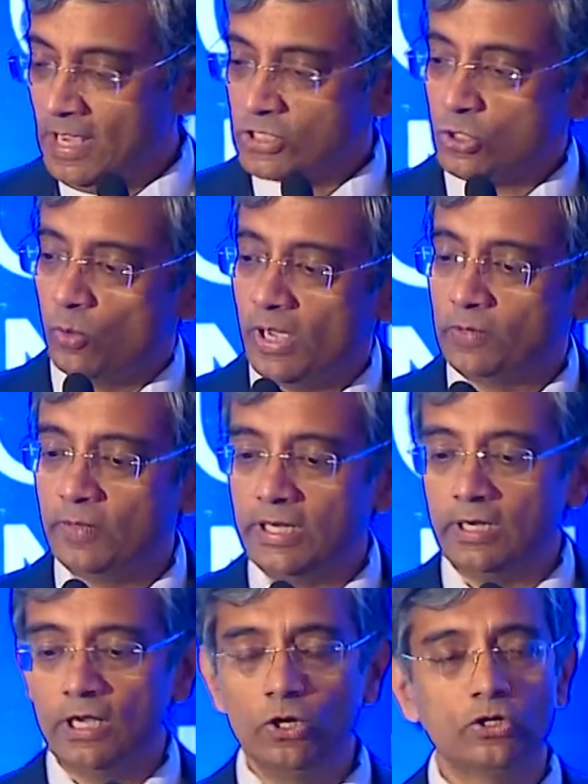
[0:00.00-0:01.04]
So when
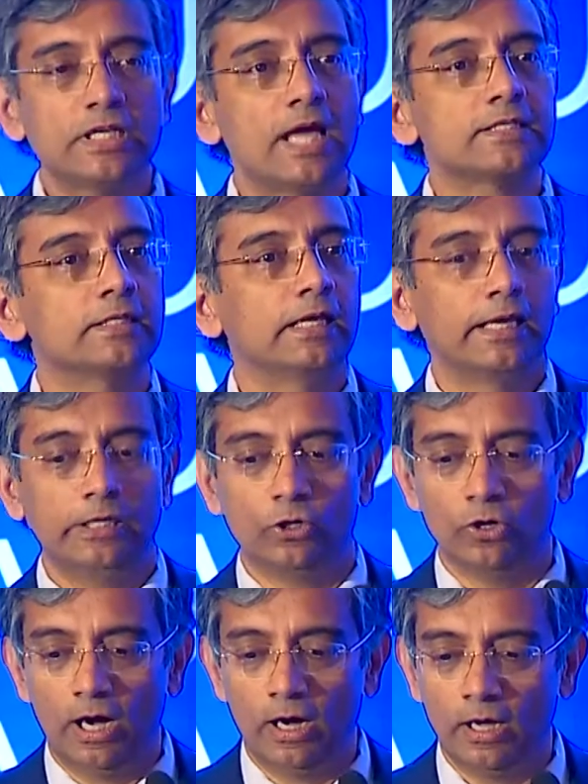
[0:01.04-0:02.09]
we looked at, you
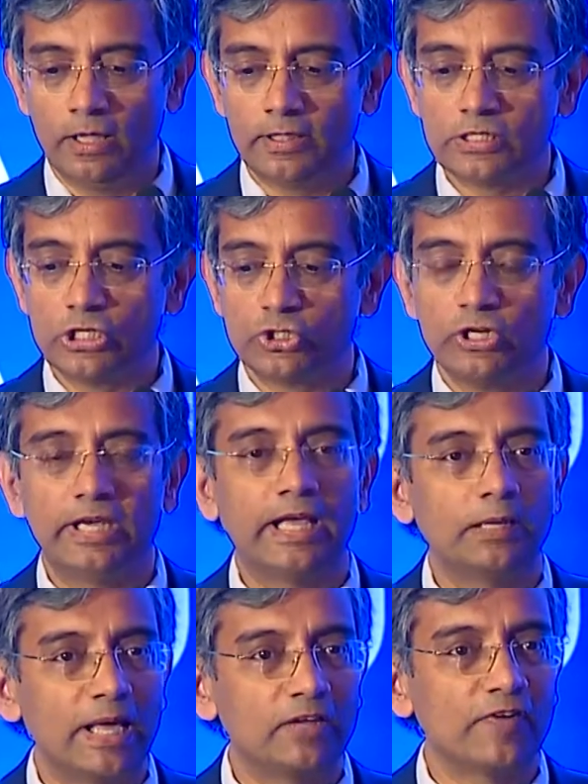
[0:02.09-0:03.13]
know, this engineering
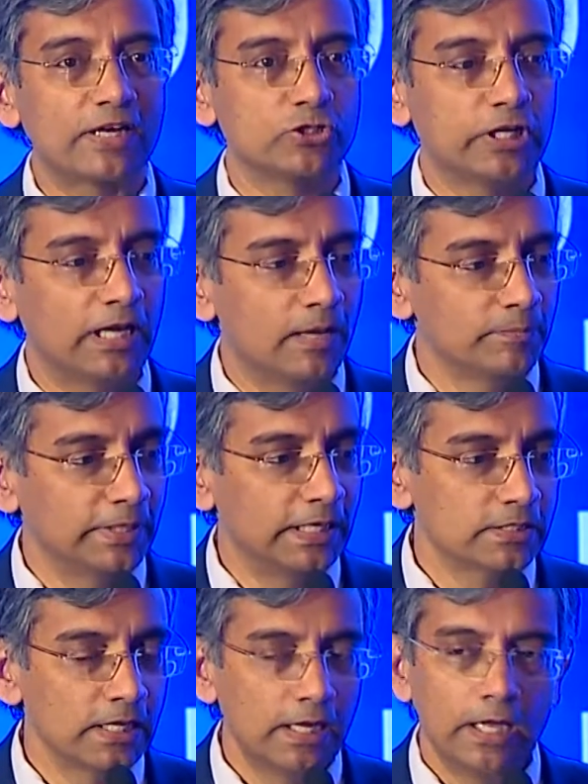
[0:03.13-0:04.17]
and manufacturing
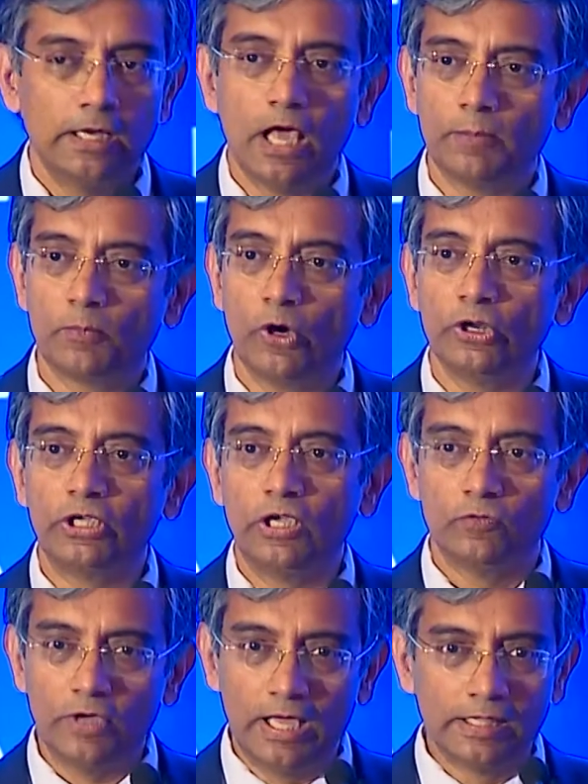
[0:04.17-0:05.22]
companies, now I'm going to
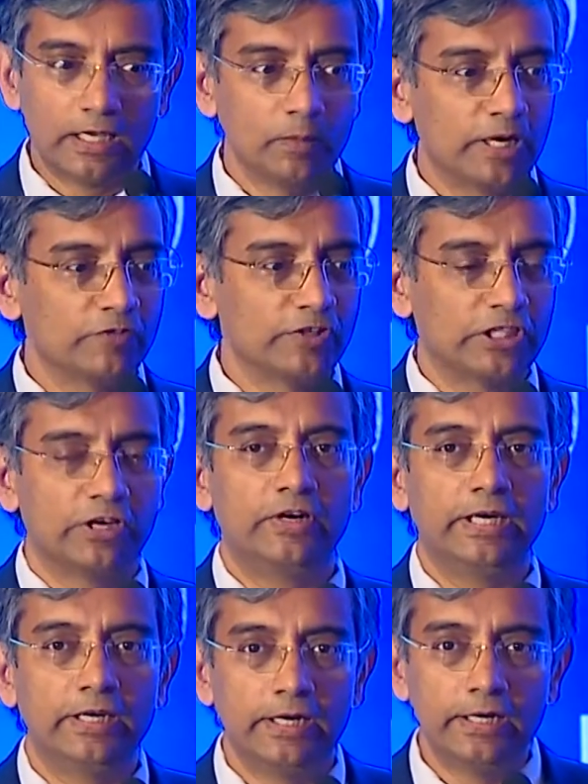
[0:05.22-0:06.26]
give a little bit of a
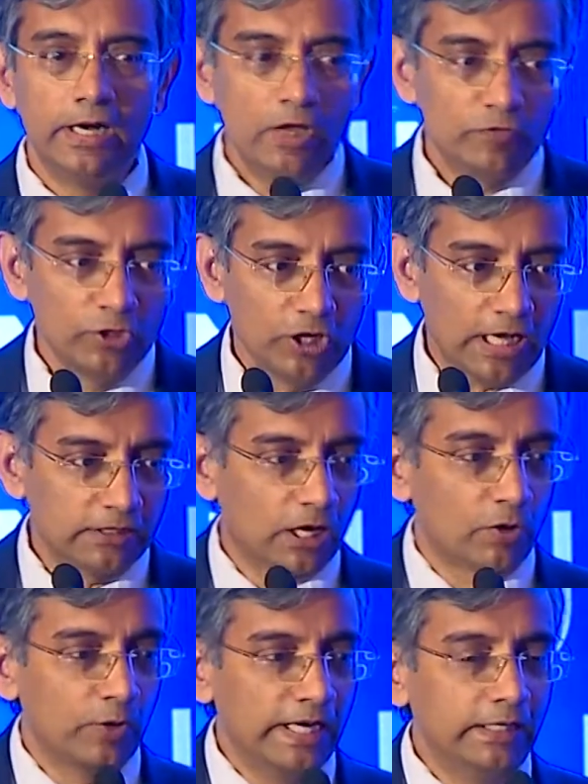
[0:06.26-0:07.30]
theory here. If you look at the
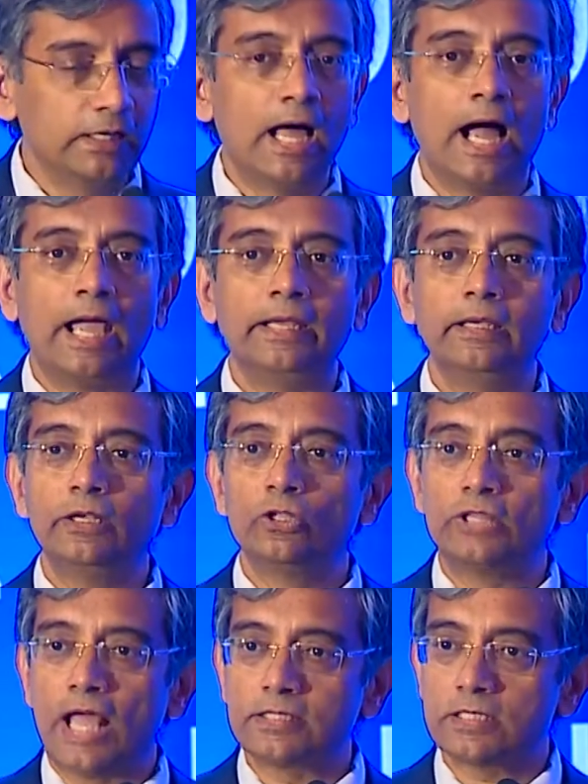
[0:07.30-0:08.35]
green line, you know,
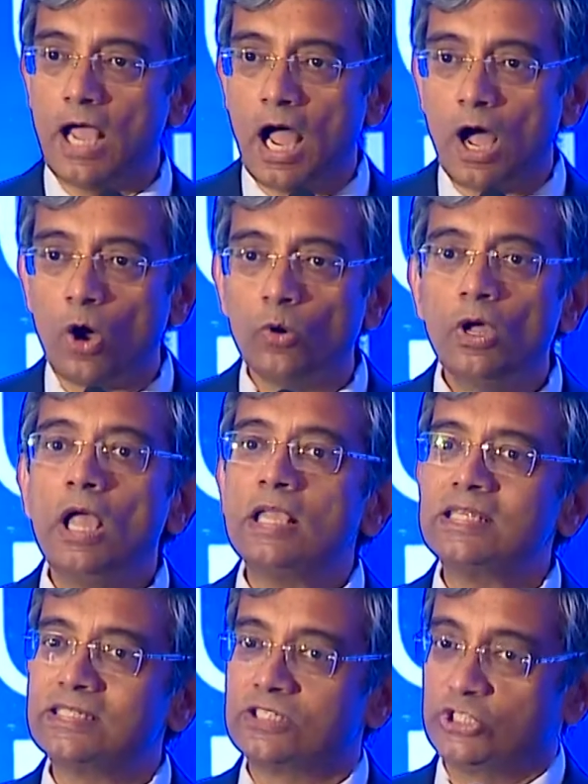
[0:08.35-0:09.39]
that's how
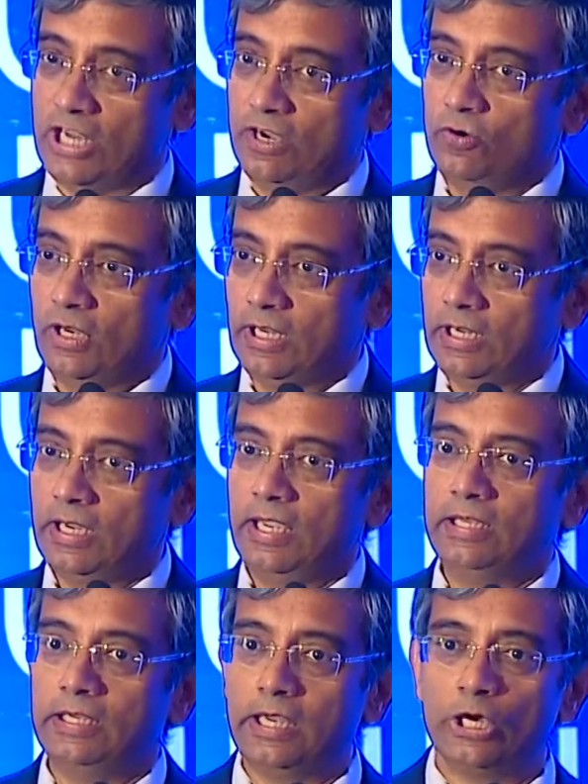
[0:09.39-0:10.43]
generally
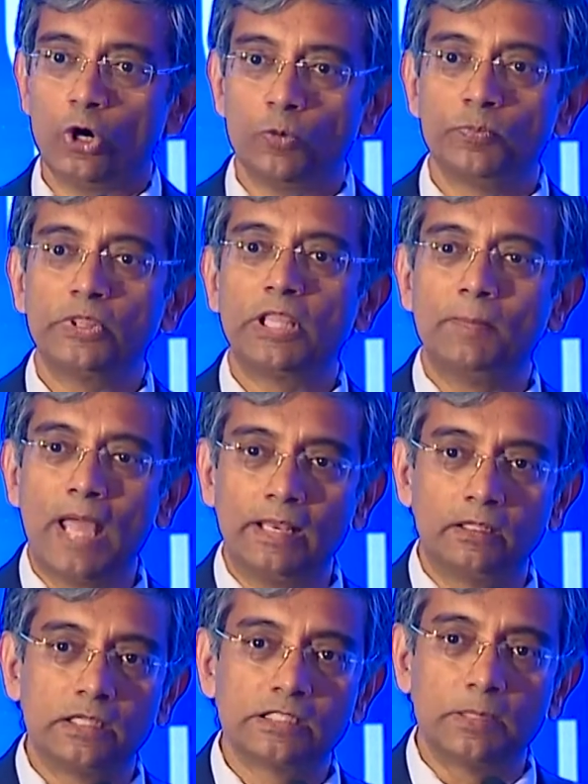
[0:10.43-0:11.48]
in Europe
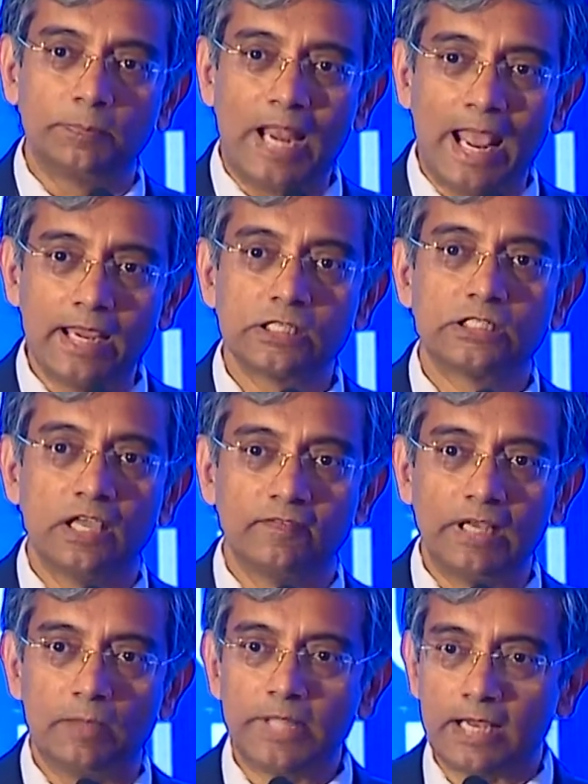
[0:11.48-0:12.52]
the suppliers
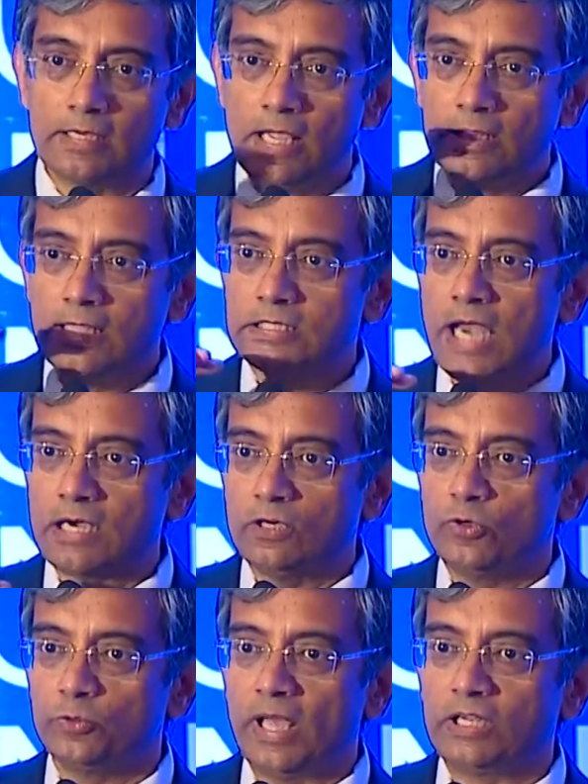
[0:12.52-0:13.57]
developed. That they started
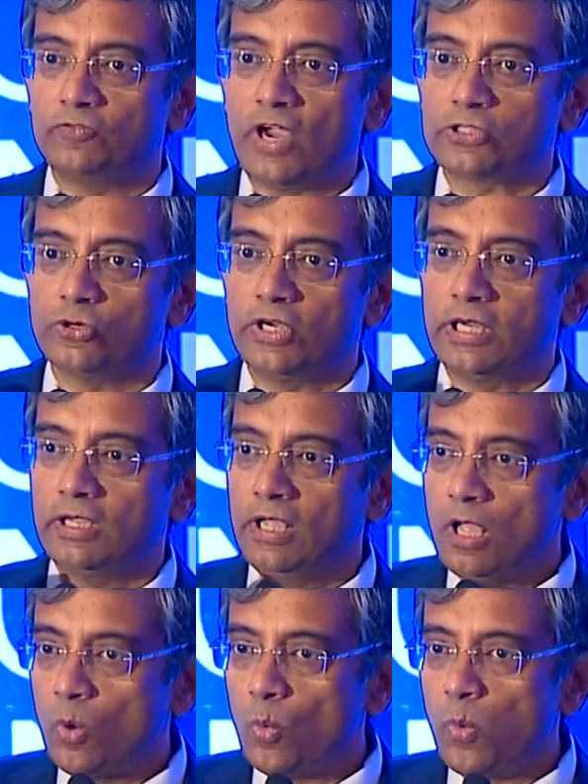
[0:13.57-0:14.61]
with manufacturing,
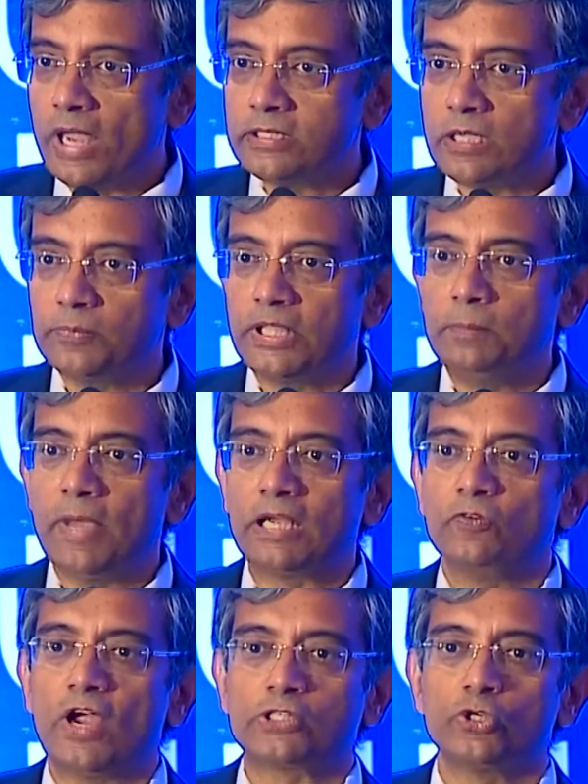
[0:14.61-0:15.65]
went up the
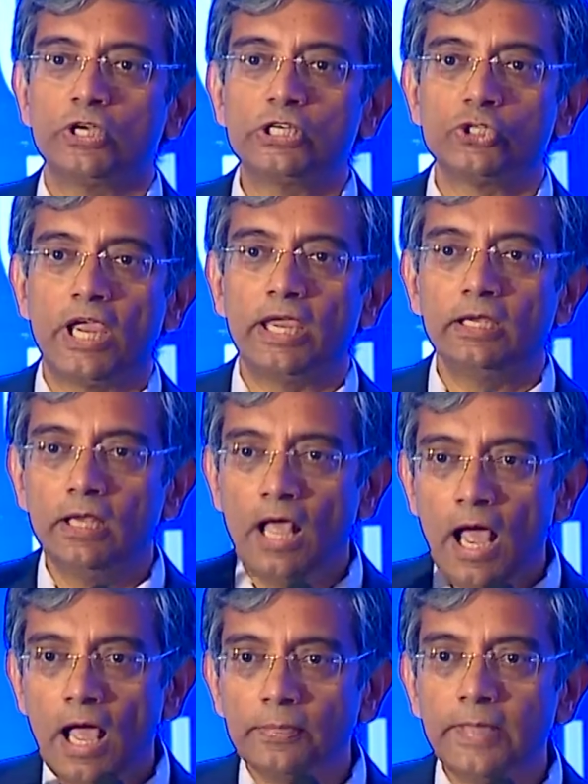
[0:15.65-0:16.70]
manufacturing chain,
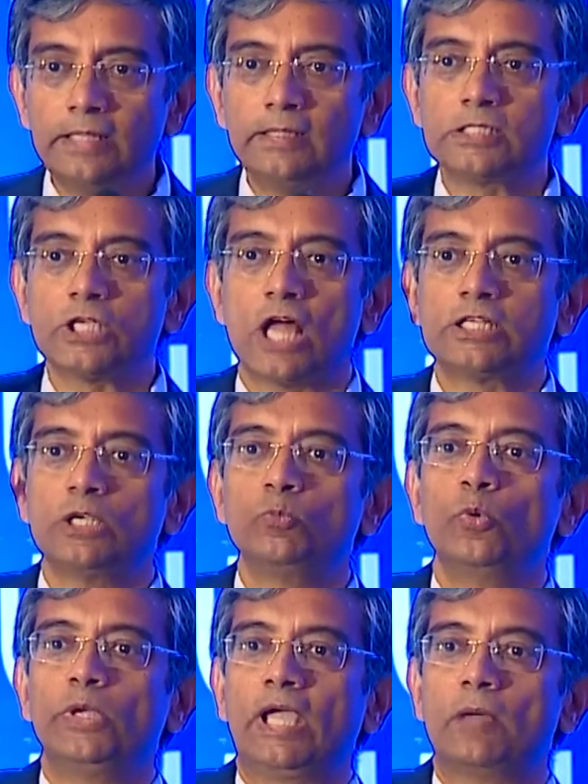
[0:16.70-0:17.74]
and then they started
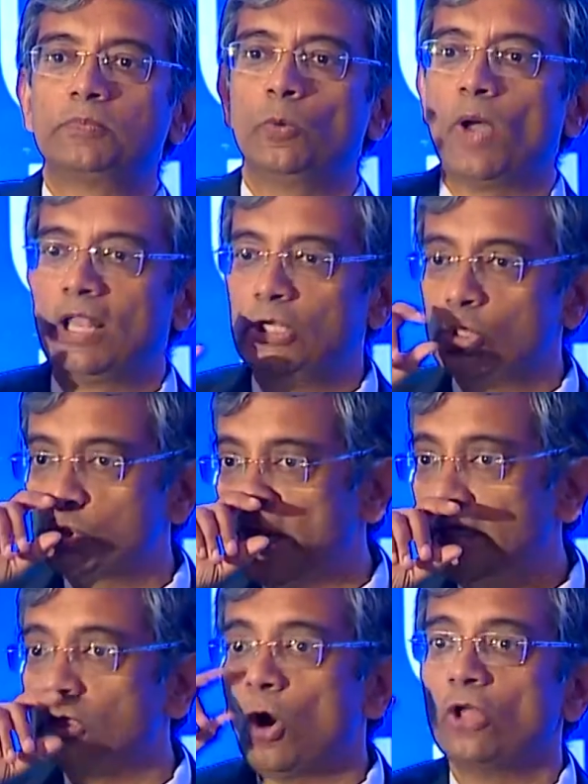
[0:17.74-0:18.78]
moving up the value
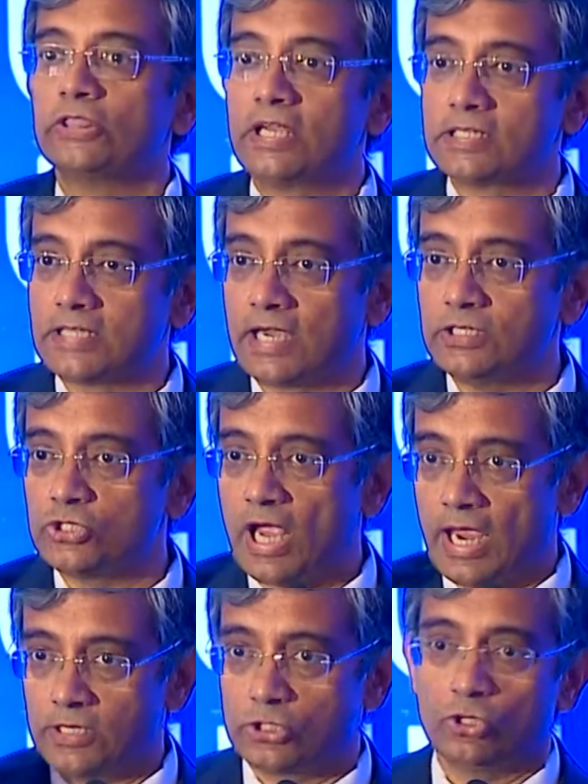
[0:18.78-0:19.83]
chain on the design
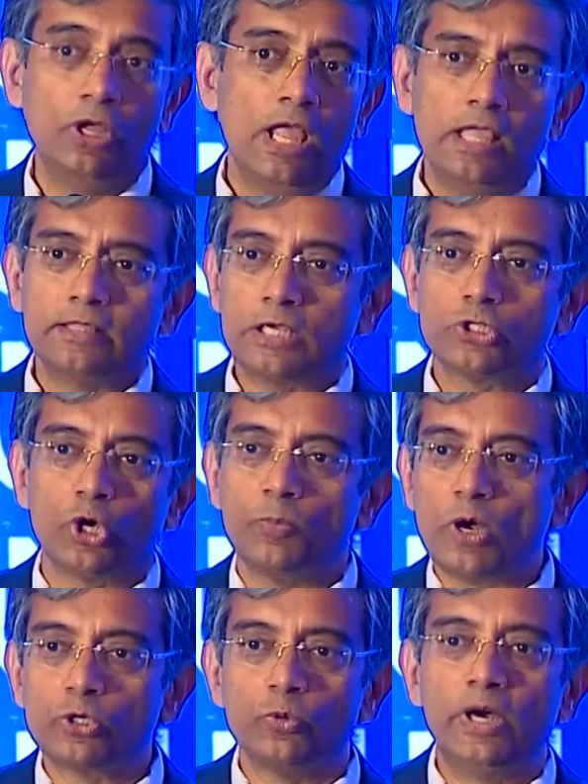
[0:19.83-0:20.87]
side. So that took
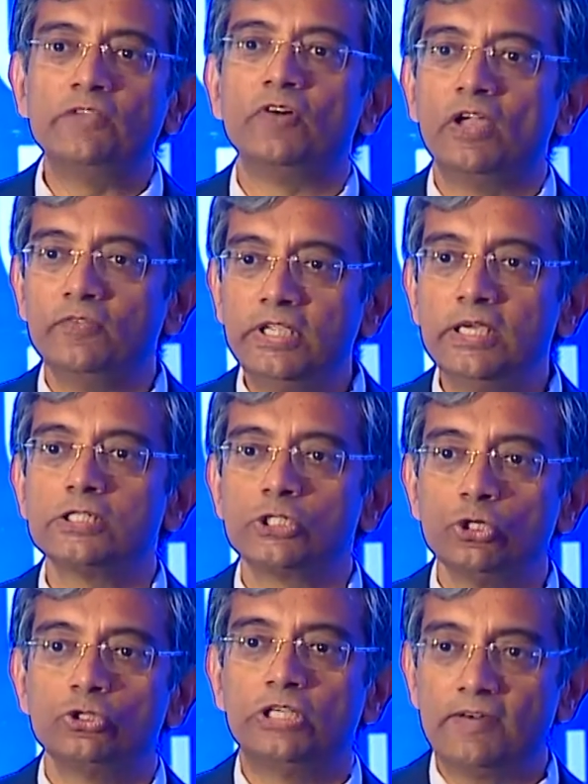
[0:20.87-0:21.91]
about 25 years,
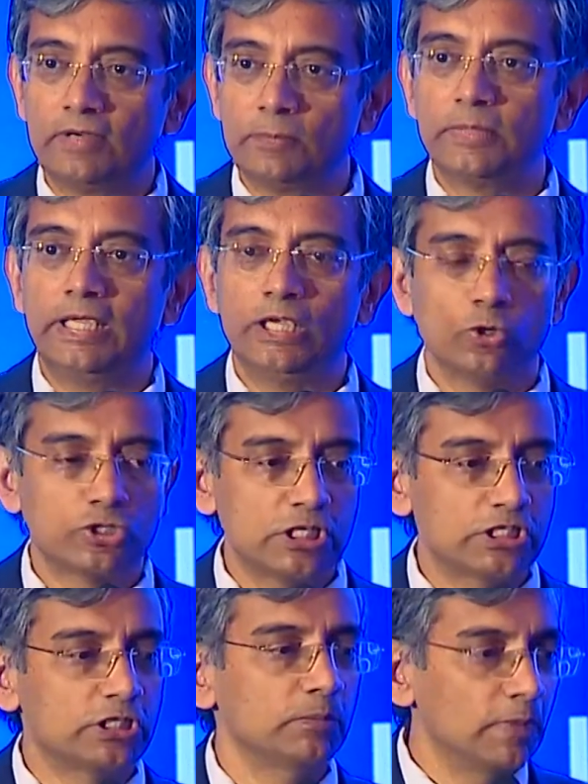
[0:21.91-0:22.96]
you know, to develop the
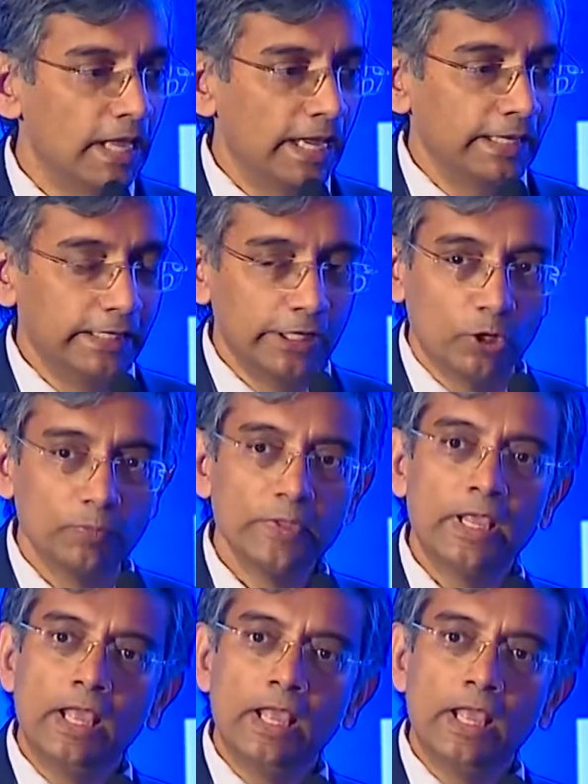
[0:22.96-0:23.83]
ecosystem in Europe.